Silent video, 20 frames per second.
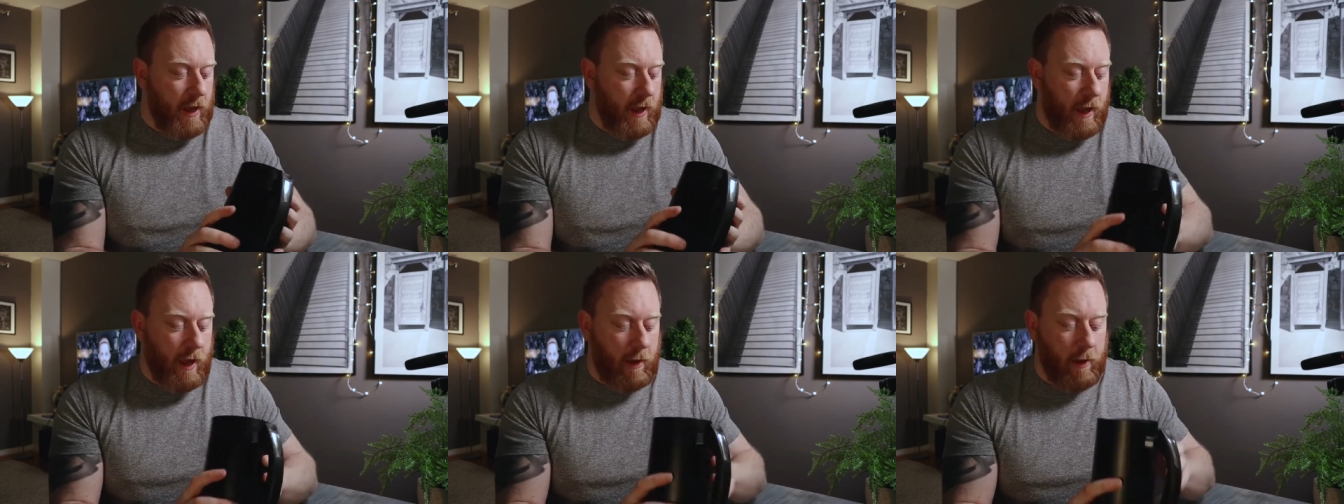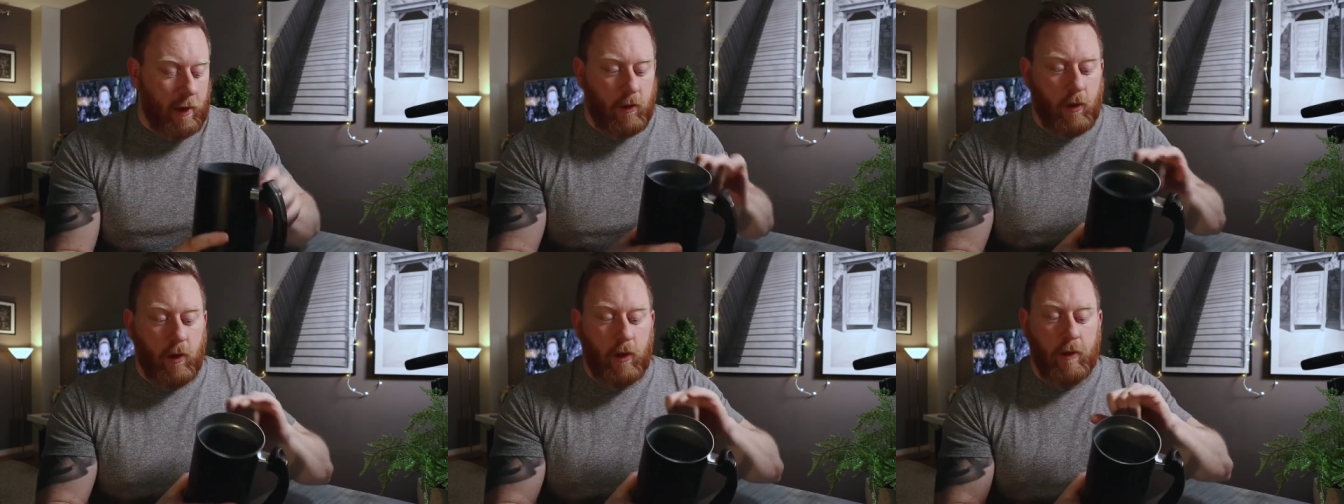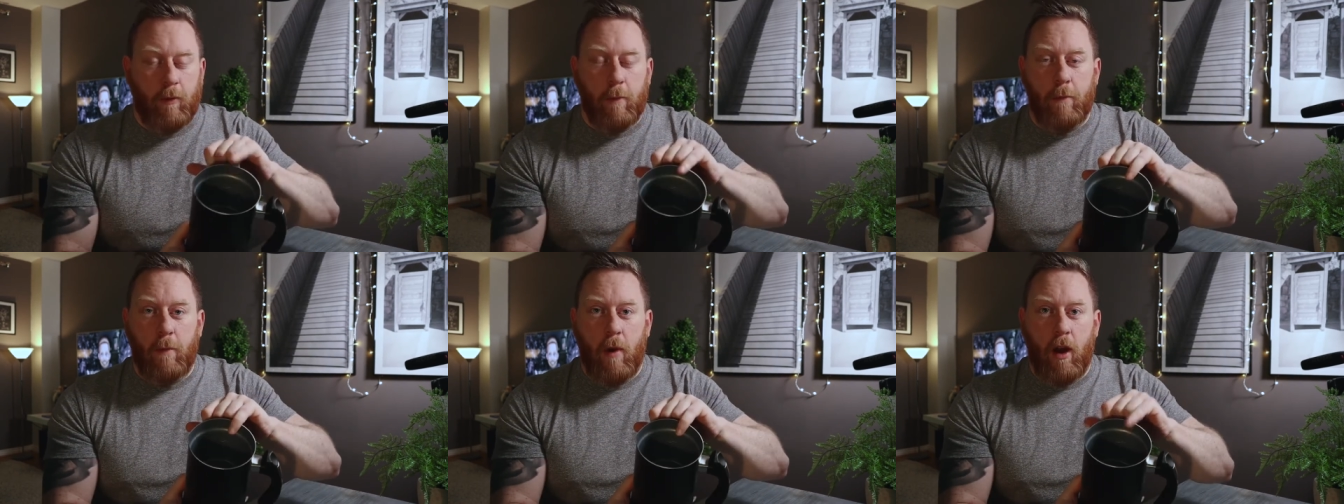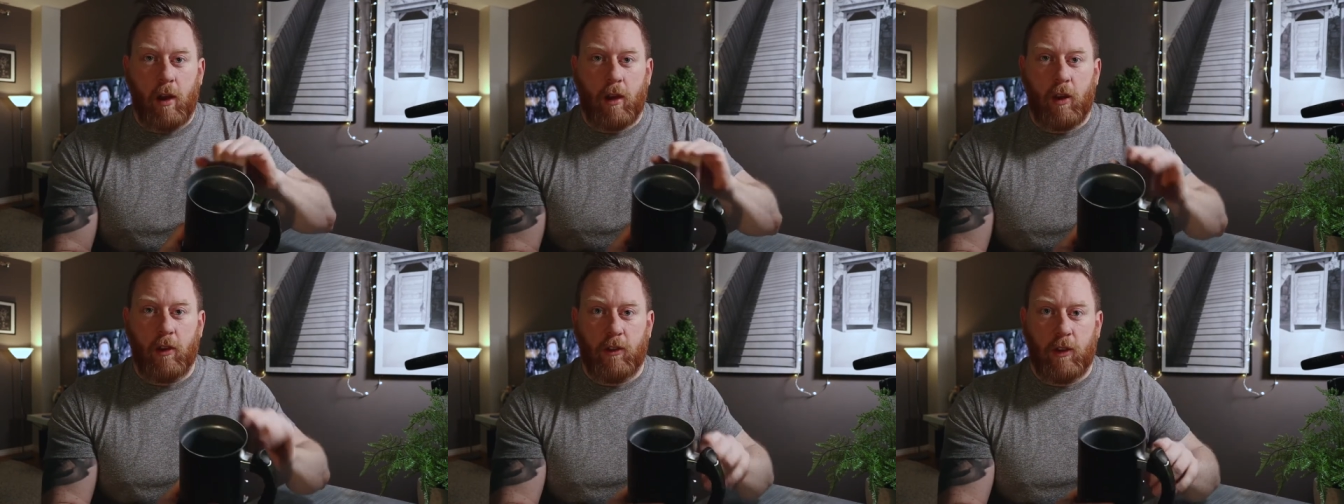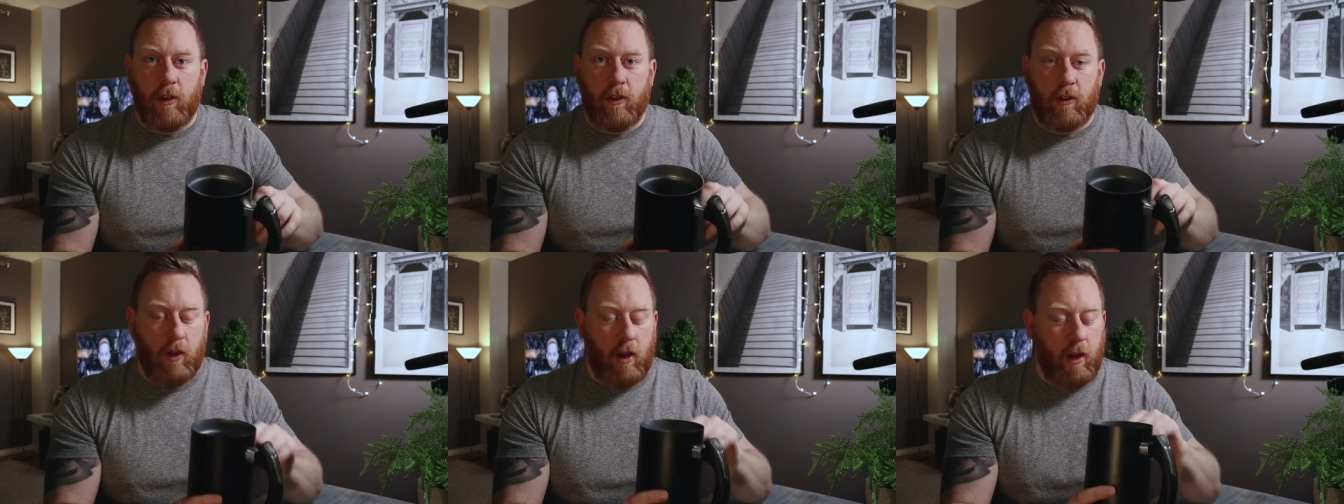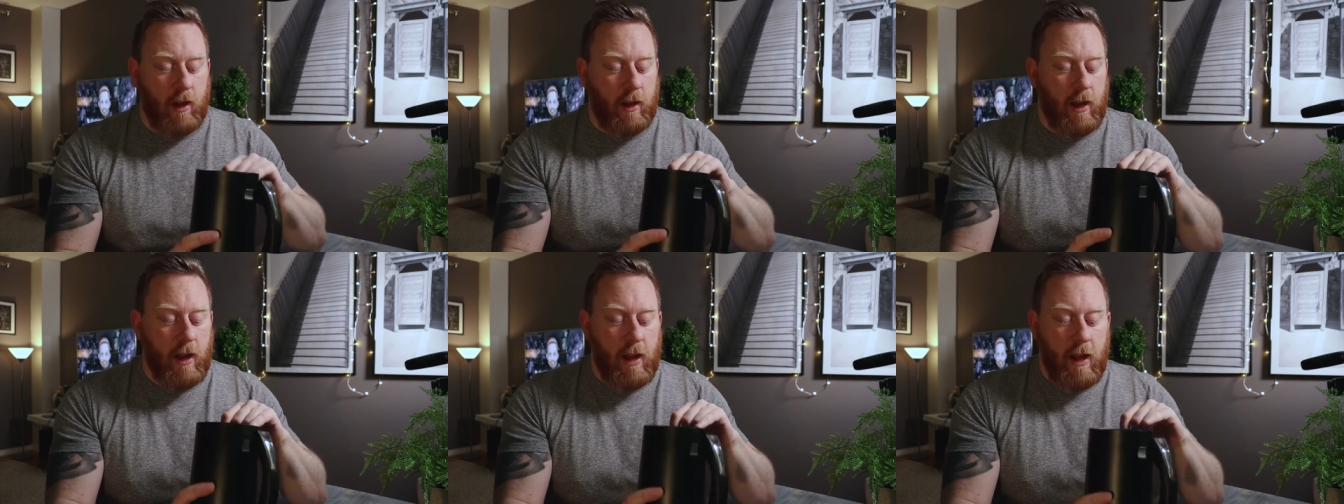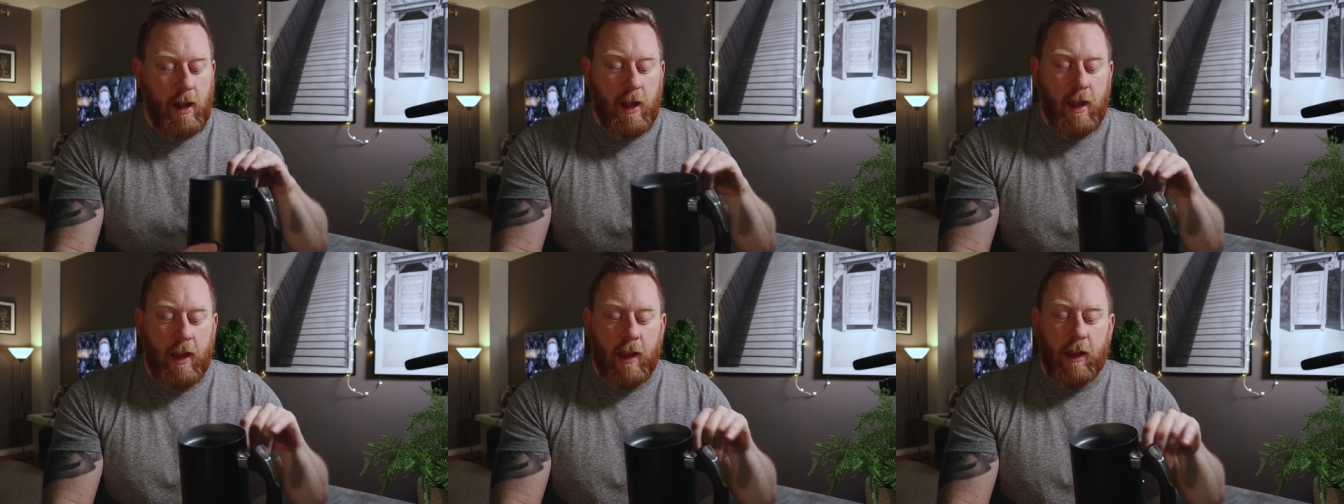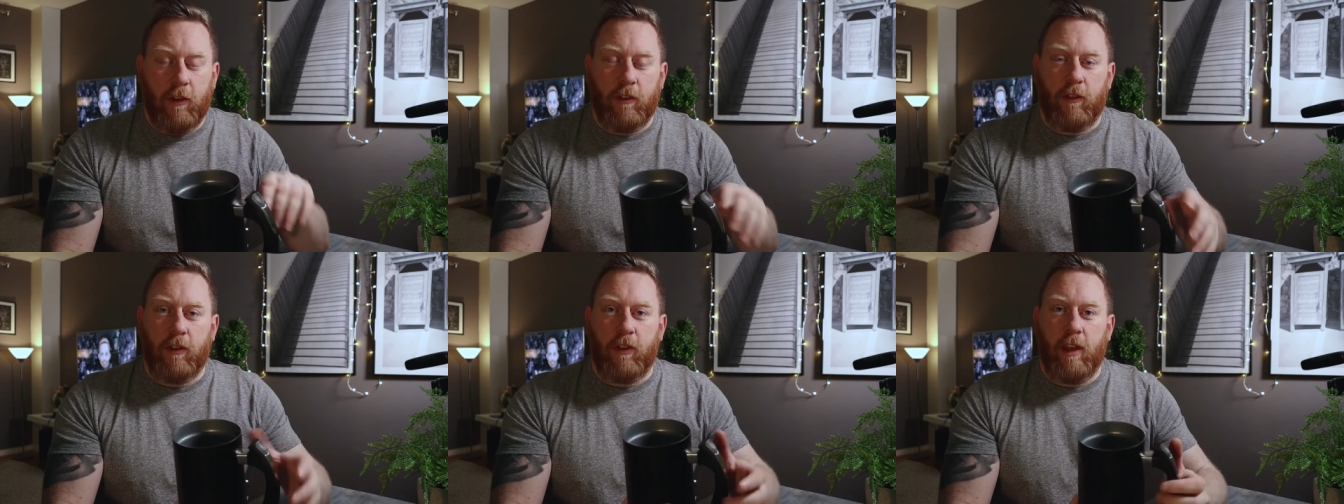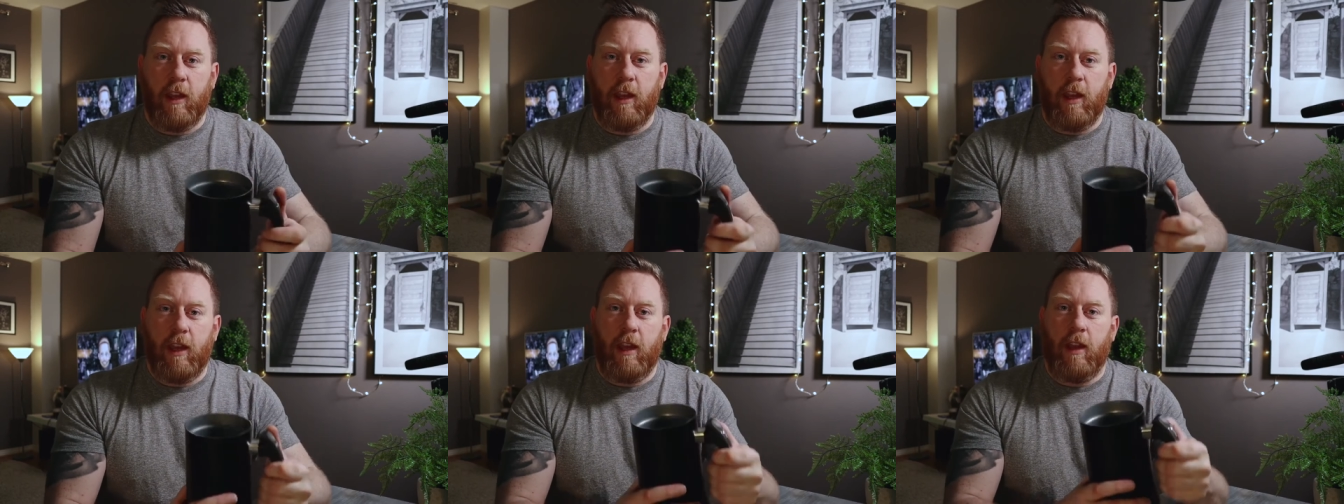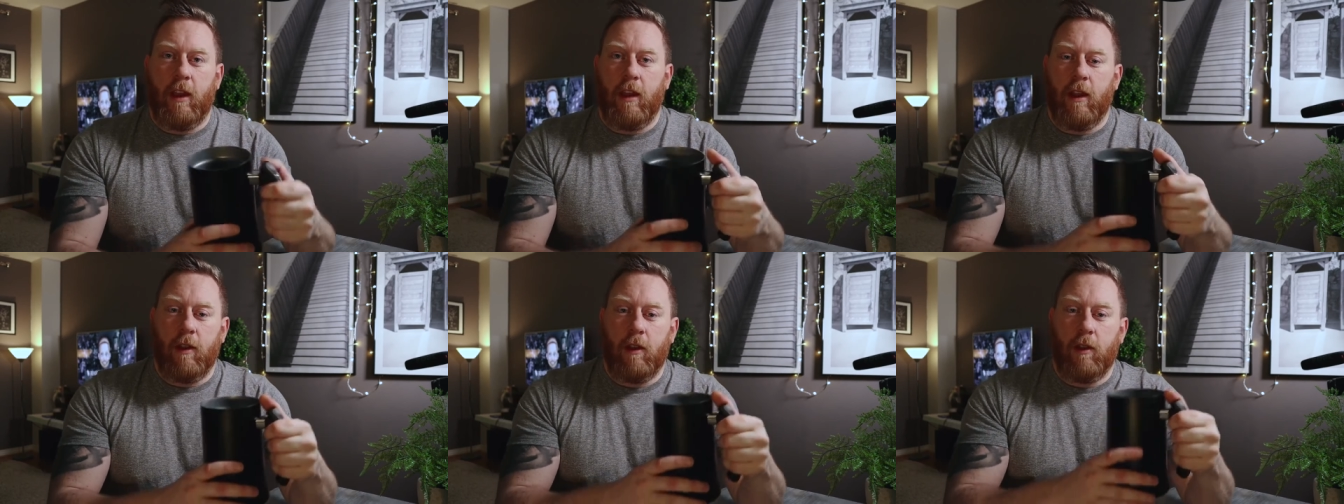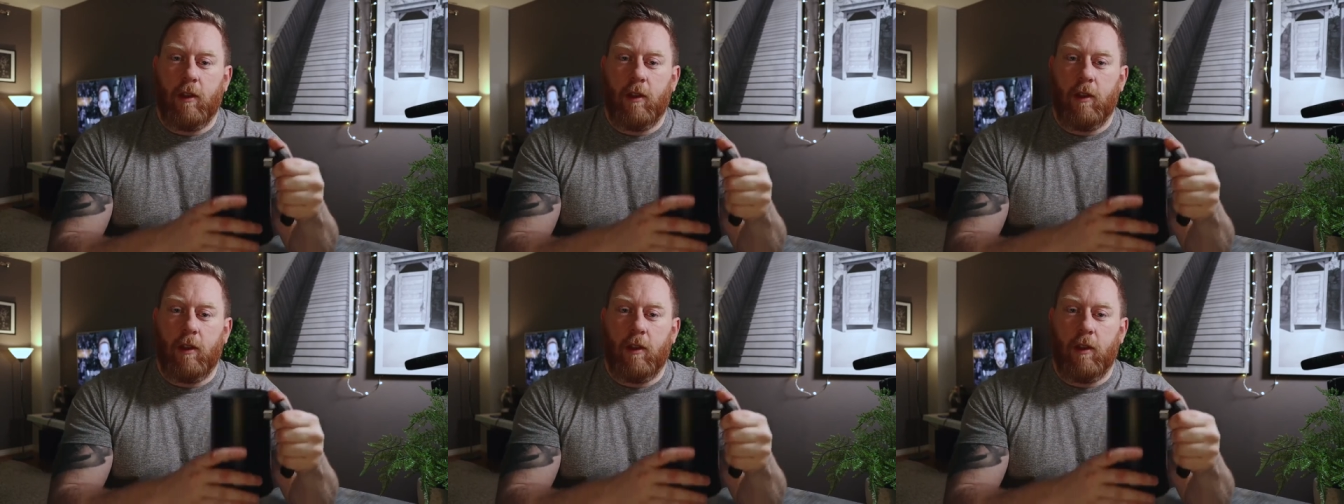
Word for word: uh, and two different markers inside is the